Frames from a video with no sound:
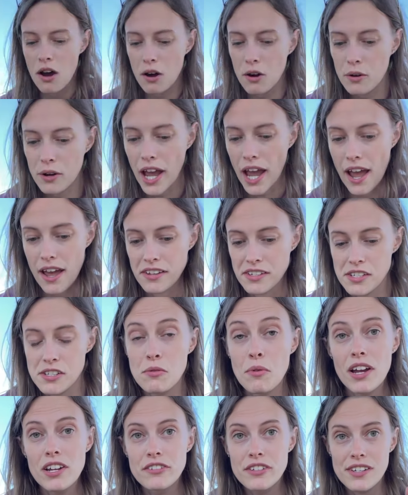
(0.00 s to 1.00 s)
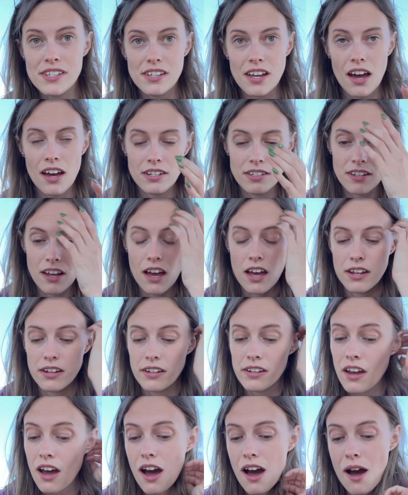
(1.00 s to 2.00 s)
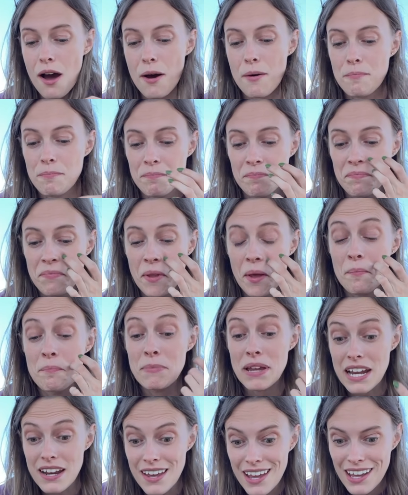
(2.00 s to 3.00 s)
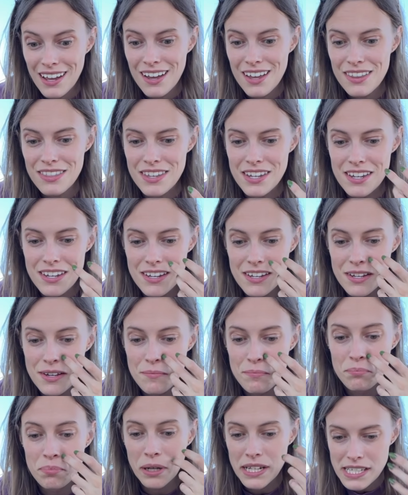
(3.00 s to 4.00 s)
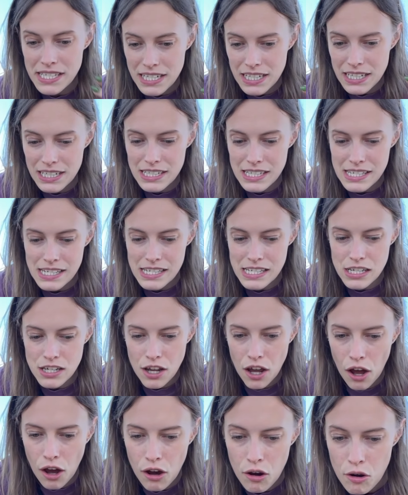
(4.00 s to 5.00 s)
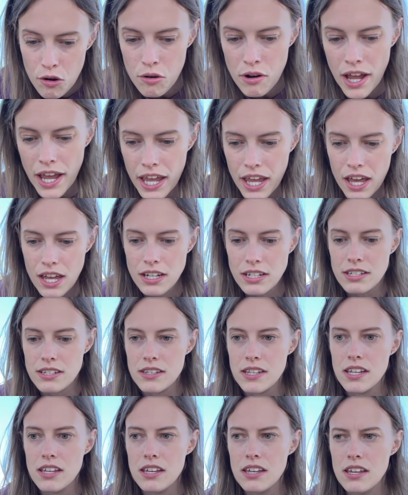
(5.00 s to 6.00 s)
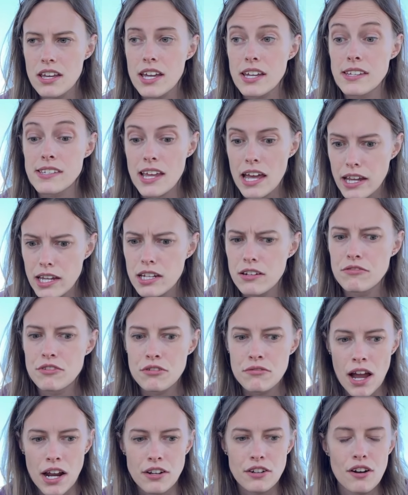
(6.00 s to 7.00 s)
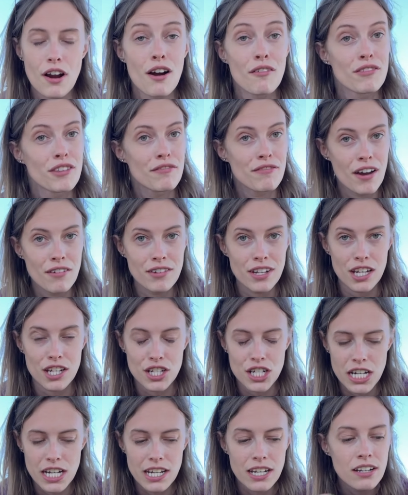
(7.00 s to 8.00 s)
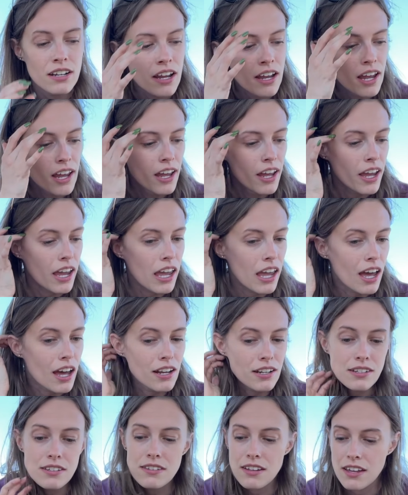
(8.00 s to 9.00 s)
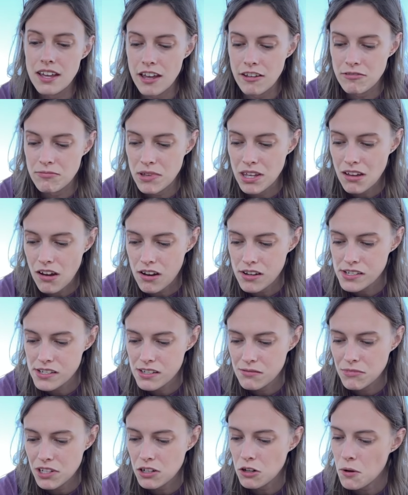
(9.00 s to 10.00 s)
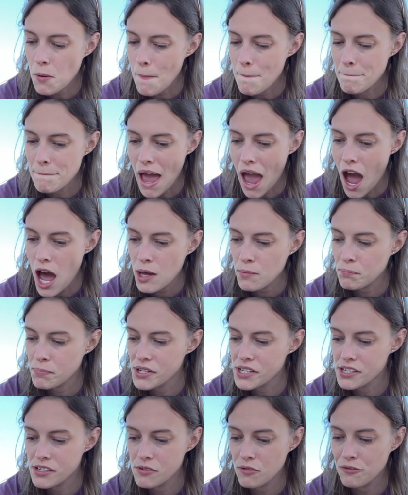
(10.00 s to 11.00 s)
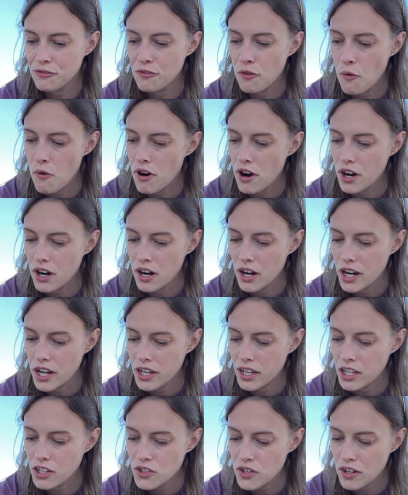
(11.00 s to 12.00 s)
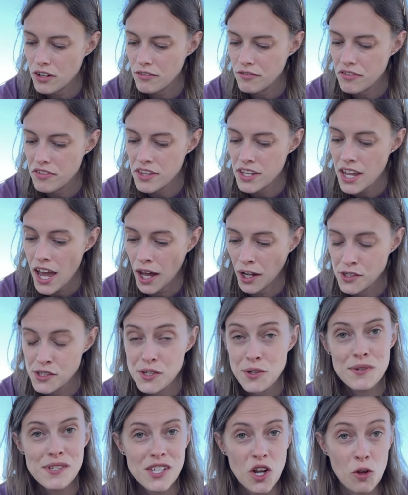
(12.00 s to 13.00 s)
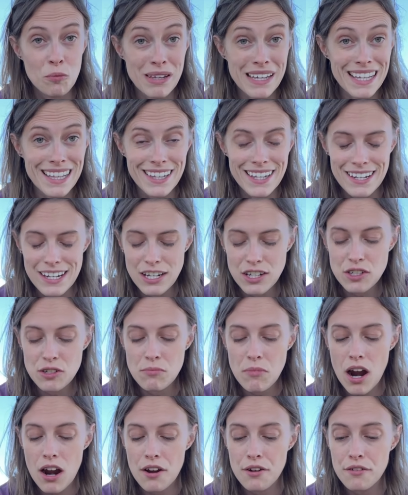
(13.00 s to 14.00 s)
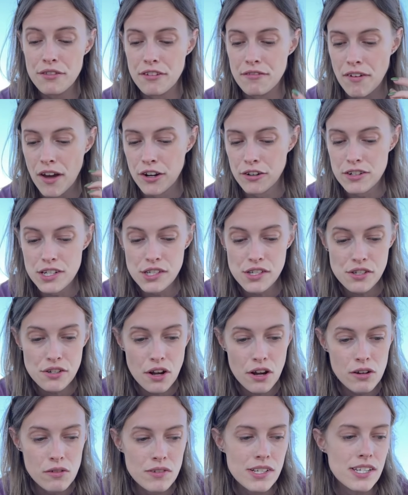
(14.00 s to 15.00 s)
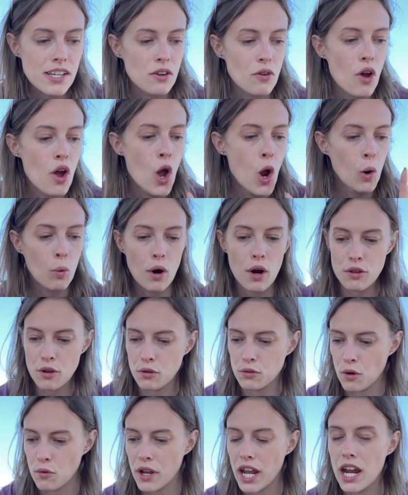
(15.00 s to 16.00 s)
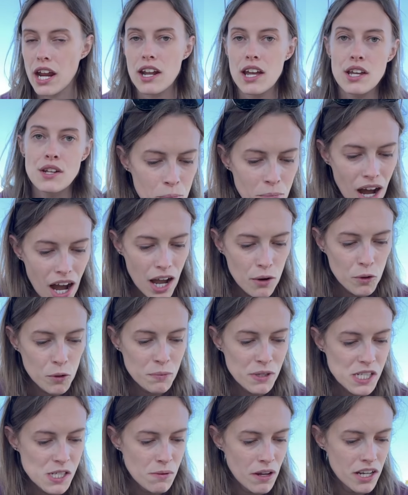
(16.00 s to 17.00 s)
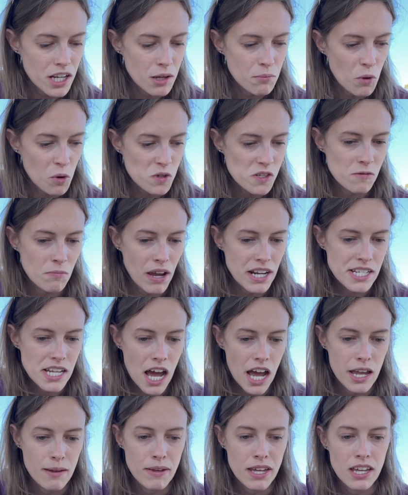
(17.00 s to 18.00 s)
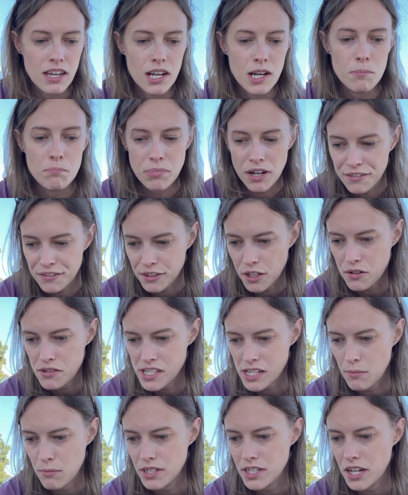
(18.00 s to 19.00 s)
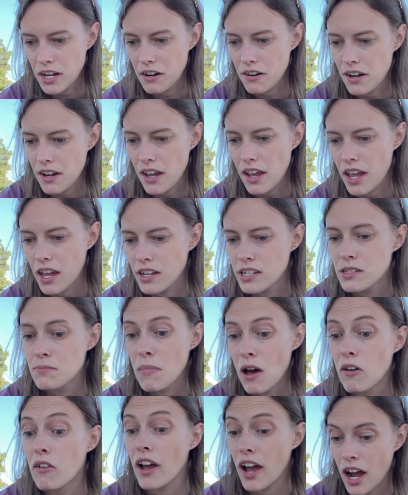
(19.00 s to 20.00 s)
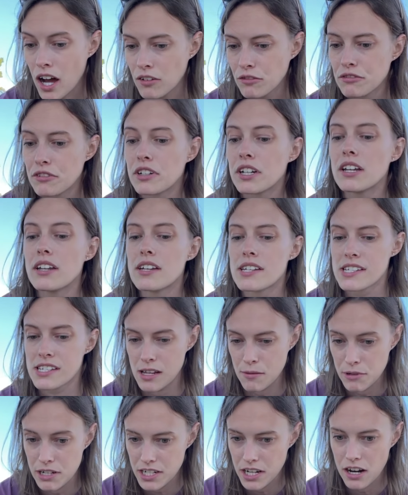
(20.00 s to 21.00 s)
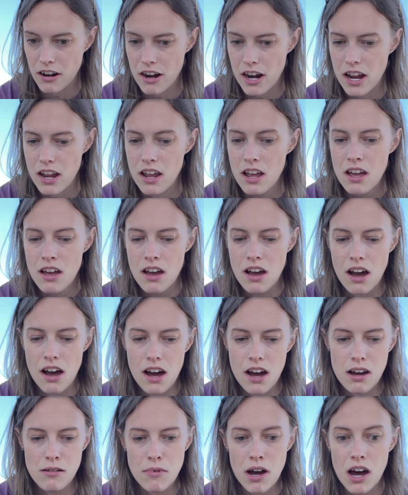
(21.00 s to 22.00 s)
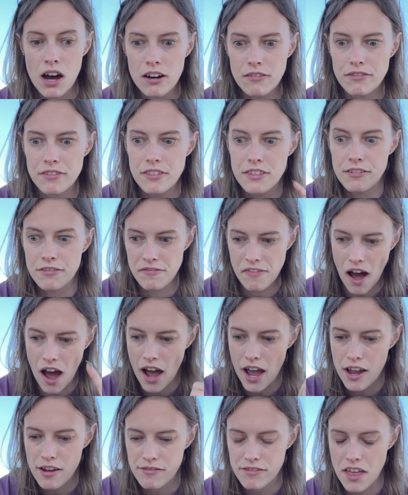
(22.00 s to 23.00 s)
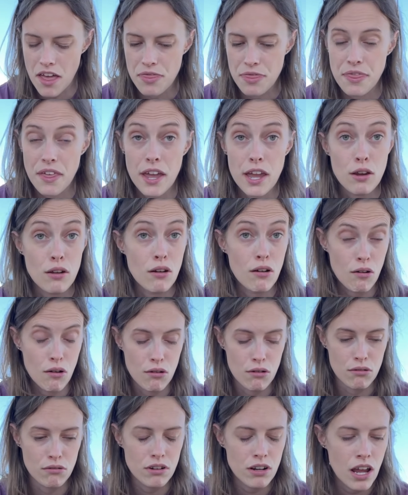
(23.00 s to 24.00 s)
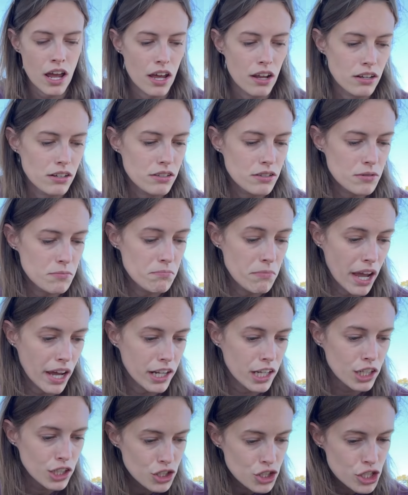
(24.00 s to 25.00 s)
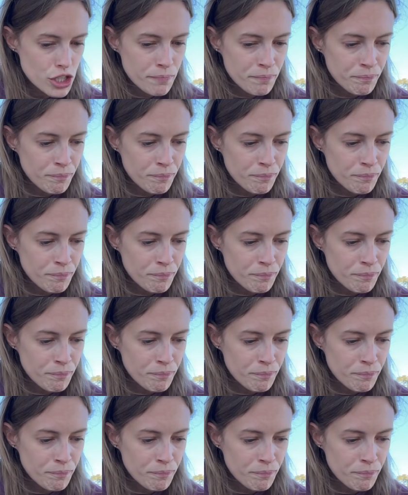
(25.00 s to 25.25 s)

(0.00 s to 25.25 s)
Okay, so I just got done meeting the president, CEO, and the executive director of the foundation, and they gave me awesome little maps for each of the headstones that I'll be cleaning tomorrow, the veteran stones, and where they're located. But I will be spending most of my time in Buffalo Cemetery and Mount Calvary Cemetery, of the 5 that they own and manage.